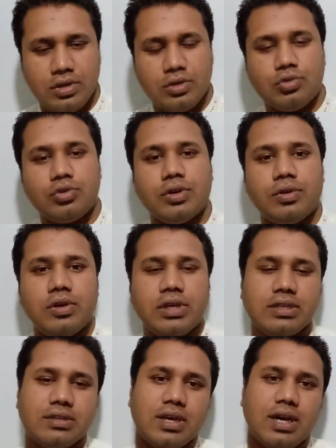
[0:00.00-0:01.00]
Today we will
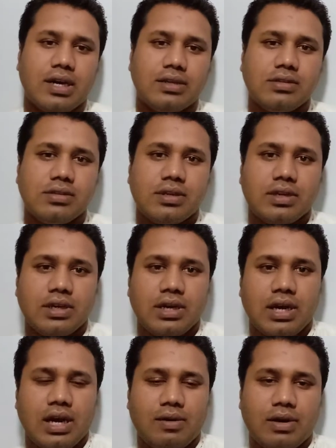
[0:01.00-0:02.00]
discuss
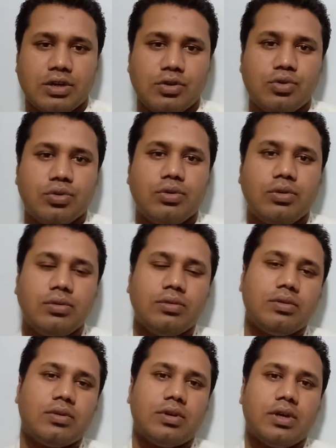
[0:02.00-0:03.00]
our
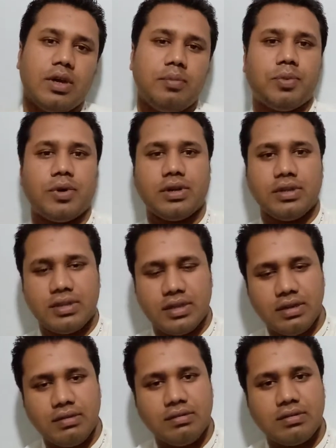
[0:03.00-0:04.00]
two important
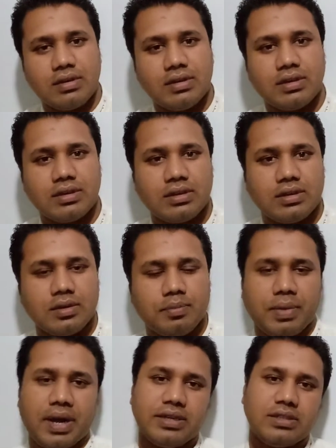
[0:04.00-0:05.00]
things,
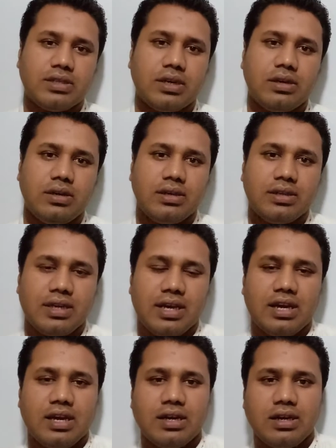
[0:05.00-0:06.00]
pie chart
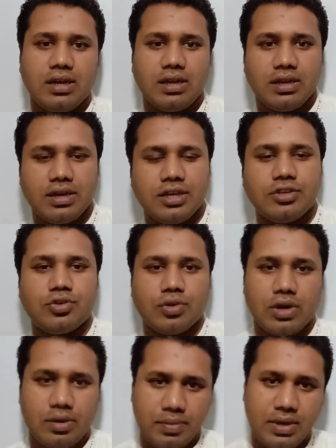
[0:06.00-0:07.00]
and
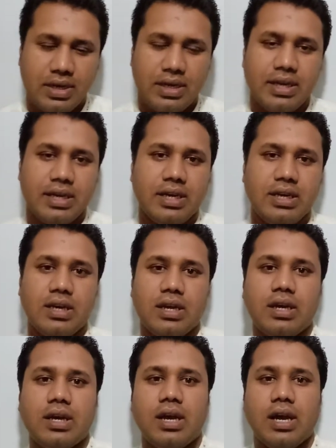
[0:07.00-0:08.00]
histogram.
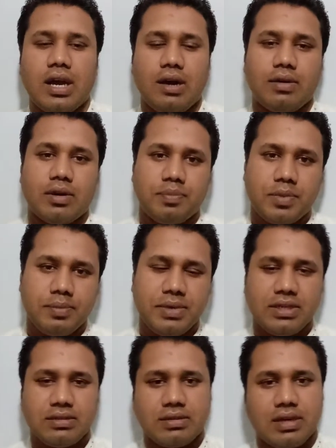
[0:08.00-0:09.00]
In our
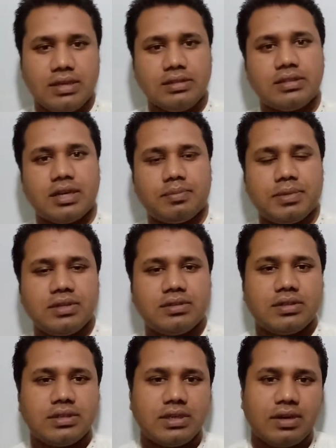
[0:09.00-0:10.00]
previous class, that
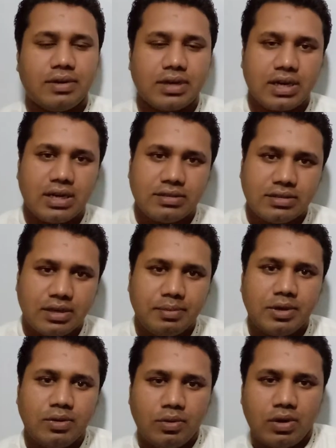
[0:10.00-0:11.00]
means in our class
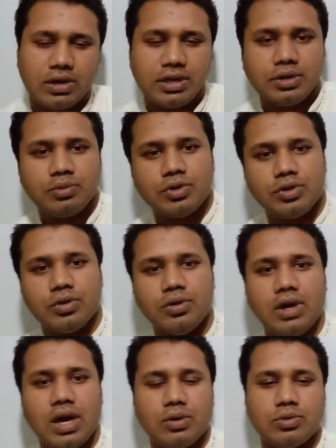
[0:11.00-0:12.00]
7, already we know
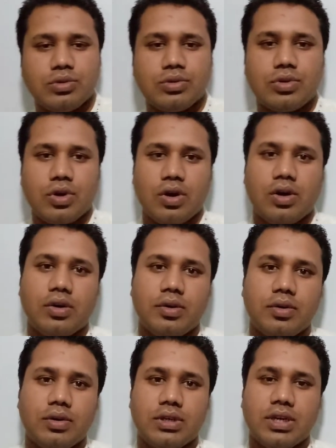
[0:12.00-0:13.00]
how to draw
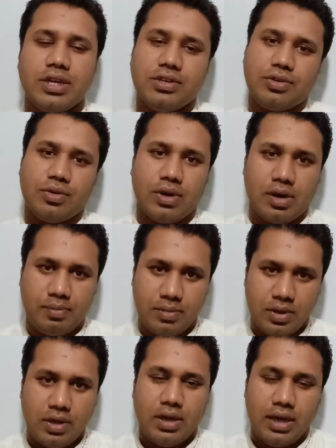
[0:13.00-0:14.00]
histogram.
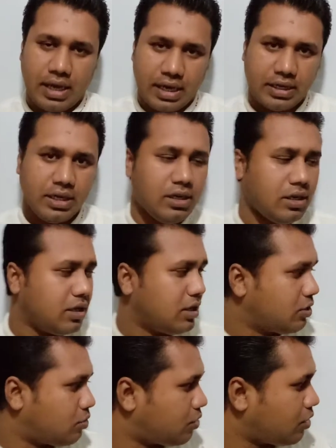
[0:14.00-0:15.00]
Again,
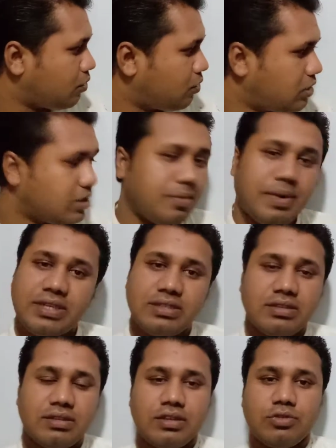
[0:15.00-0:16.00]
today we will
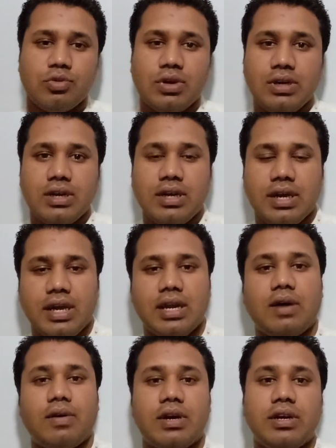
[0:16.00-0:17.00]
revise this one and
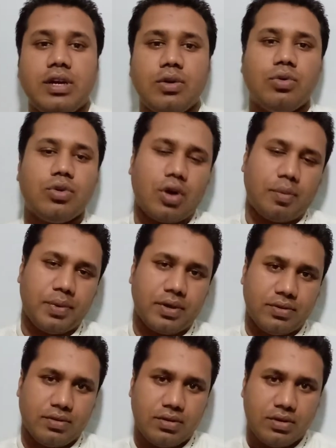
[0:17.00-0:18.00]
our new
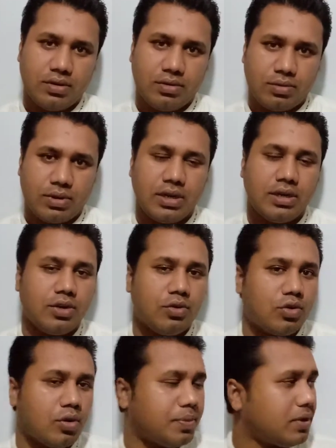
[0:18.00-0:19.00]
topics, totally new
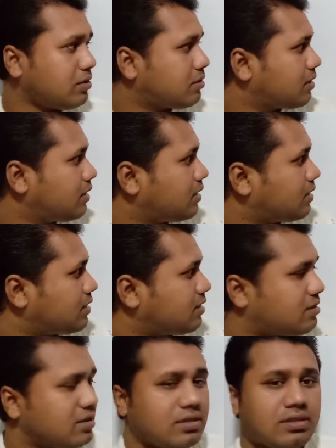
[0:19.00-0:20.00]
topics.
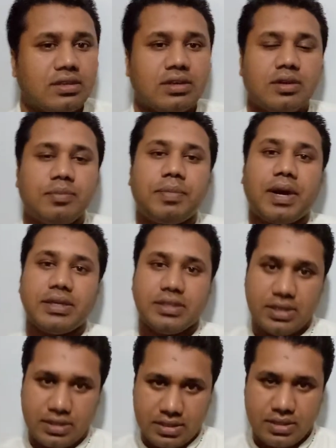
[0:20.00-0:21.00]
This is pie
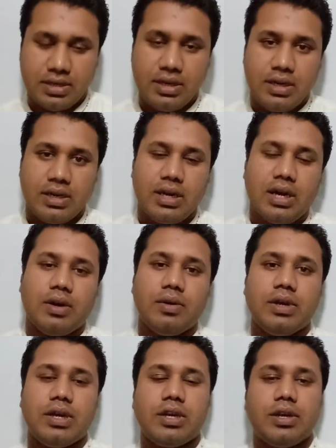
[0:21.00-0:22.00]
chart.
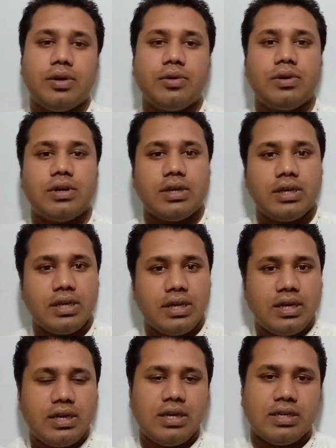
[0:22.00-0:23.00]
Now in your
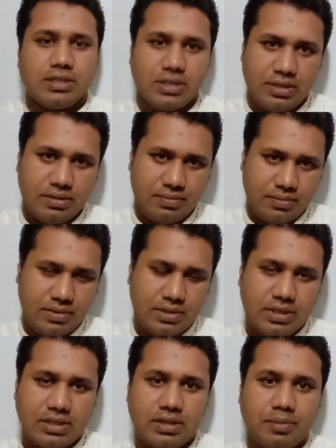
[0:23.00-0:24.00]
English,
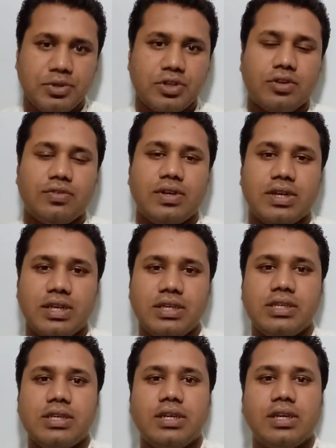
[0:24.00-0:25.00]
the subject of
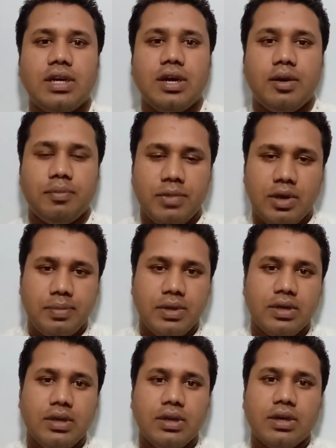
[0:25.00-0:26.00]
English,
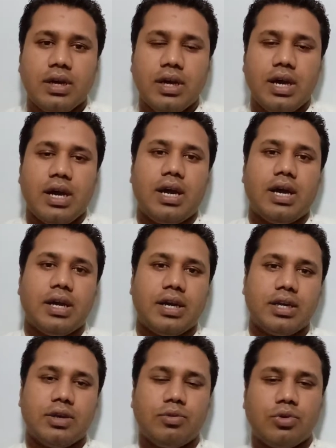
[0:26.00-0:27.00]
maybe
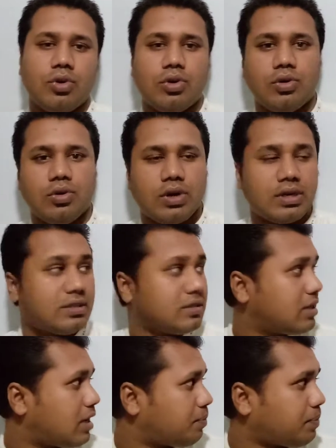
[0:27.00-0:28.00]
you know what is
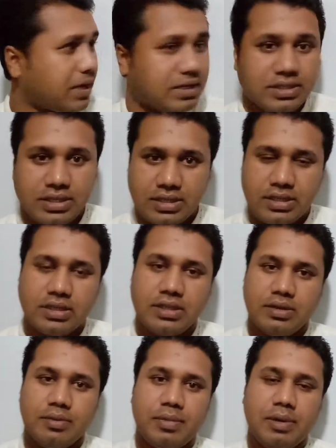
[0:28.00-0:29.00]
the pie chart.
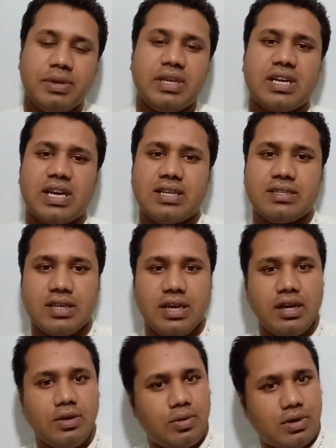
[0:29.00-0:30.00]
Maybe in class
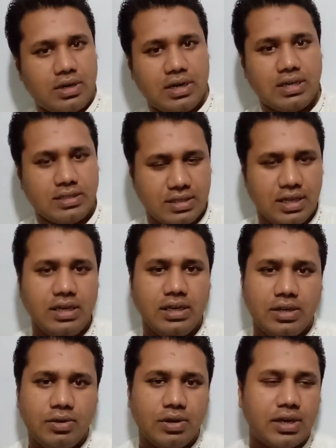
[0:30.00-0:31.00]
8 or class 9
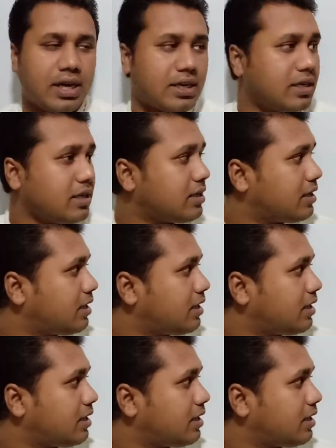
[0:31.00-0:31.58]
you will get it.